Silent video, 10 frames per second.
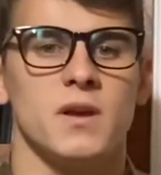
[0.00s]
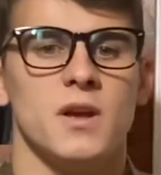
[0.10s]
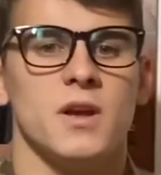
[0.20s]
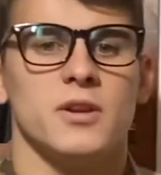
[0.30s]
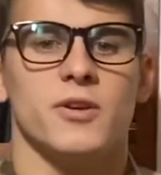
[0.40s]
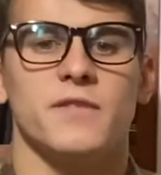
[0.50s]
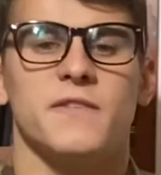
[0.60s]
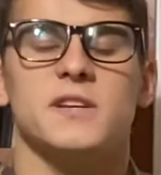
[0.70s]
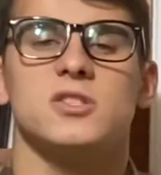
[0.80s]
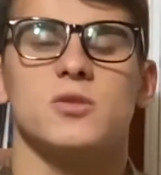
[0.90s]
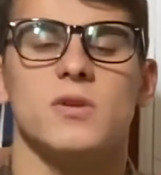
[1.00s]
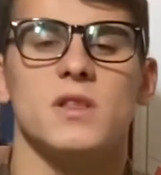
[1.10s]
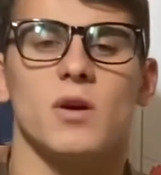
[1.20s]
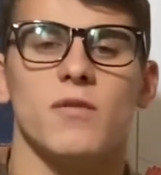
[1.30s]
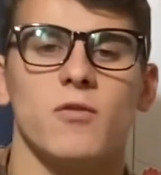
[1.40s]
During Phase 3, they
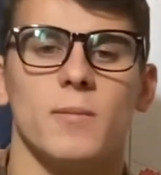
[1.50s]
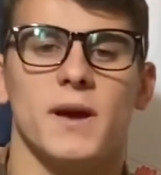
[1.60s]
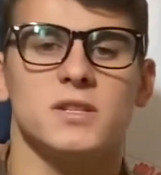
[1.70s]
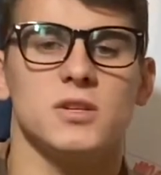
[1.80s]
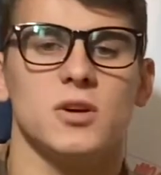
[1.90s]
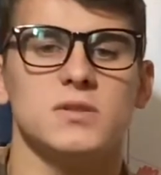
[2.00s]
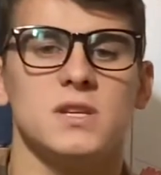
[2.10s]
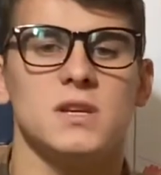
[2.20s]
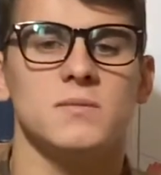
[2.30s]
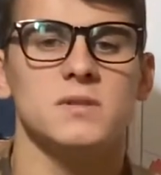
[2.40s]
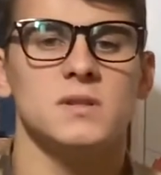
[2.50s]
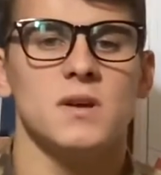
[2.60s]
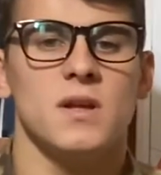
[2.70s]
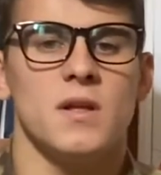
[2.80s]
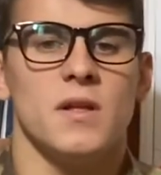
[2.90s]
will form S&O teams.
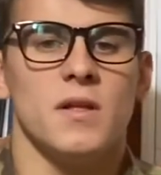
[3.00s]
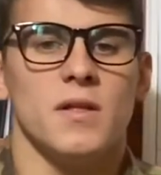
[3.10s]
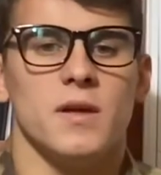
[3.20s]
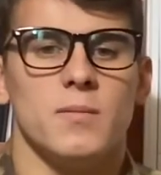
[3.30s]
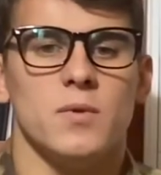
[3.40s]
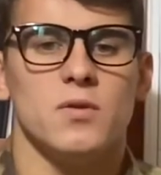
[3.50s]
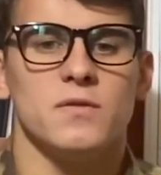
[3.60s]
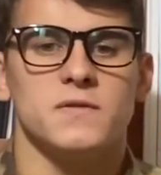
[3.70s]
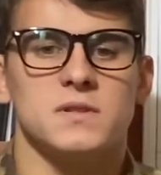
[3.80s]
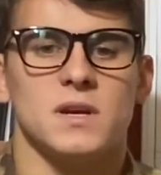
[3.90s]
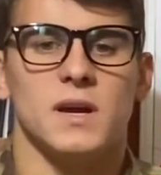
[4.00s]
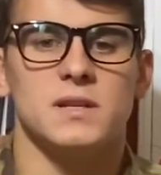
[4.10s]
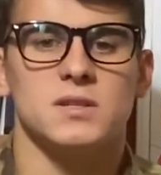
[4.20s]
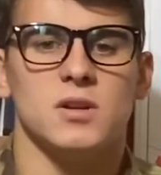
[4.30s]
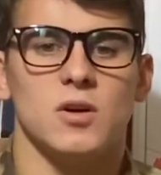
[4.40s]
They move to
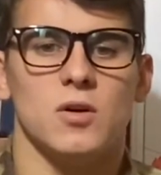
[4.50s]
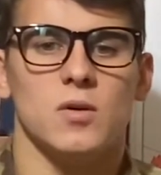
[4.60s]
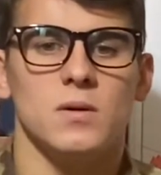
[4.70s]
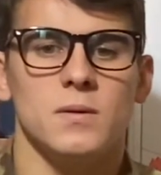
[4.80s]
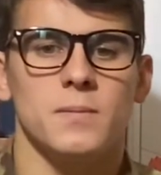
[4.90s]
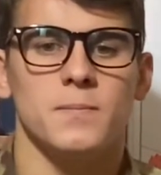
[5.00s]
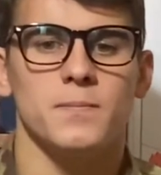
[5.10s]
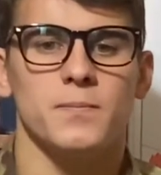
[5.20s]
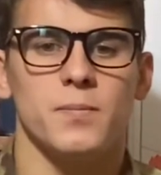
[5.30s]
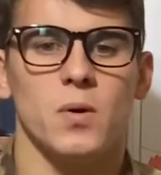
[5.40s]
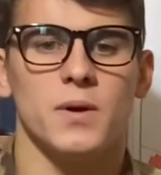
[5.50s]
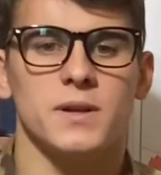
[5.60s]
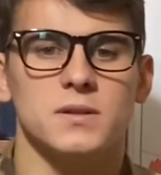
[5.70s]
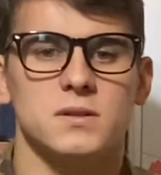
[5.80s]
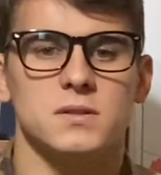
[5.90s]
S&O
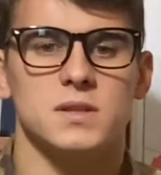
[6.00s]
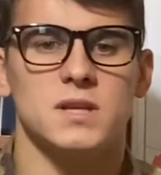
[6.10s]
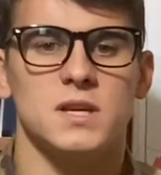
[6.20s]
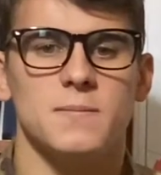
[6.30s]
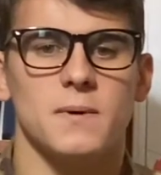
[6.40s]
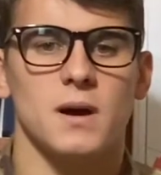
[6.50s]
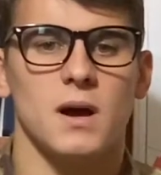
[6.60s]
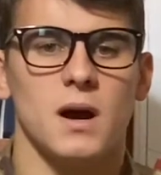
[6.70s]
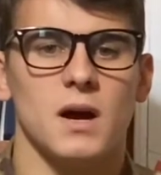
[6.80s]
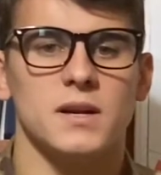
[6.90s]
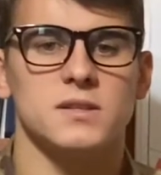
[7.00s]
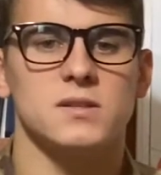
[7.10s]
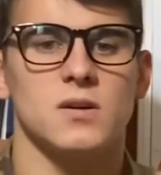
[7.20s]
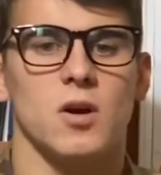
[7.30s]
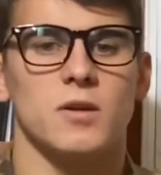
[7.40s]
point to keep eyes
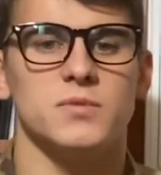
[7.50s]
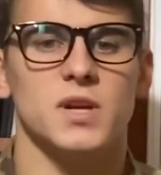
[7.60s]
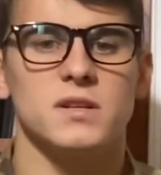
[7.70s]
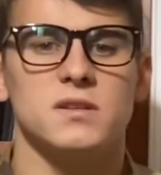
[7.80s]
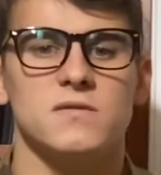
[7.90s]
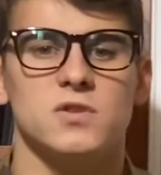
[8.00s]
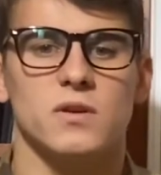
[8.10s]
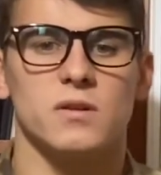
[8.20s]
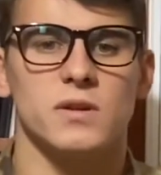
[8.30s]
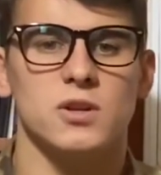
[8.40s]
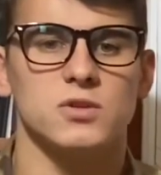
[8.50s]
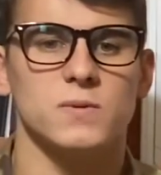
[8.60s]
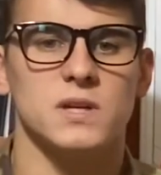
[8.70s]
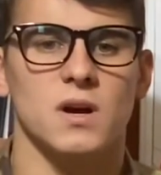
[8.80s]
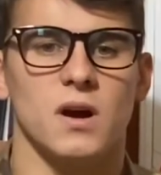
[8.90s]
on objective during the leader's
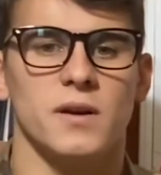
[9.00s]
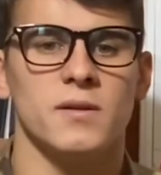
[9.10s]
recon.